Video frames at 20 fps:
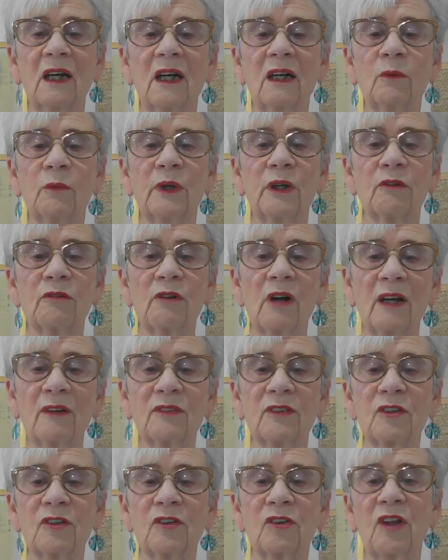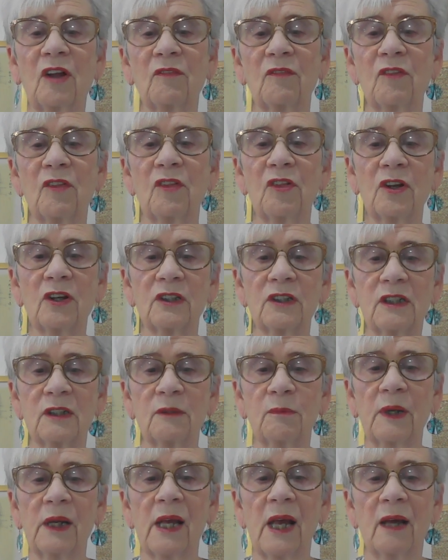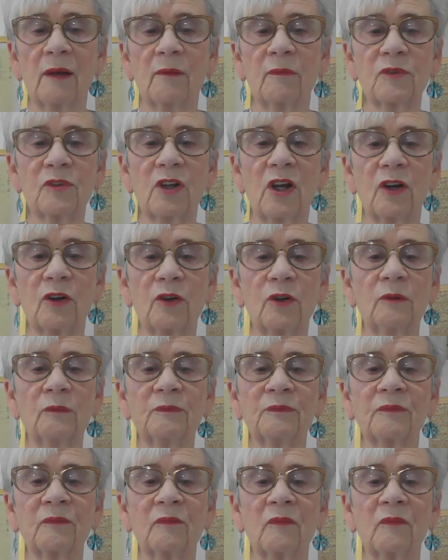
and we arrived at 7:30 p.m. So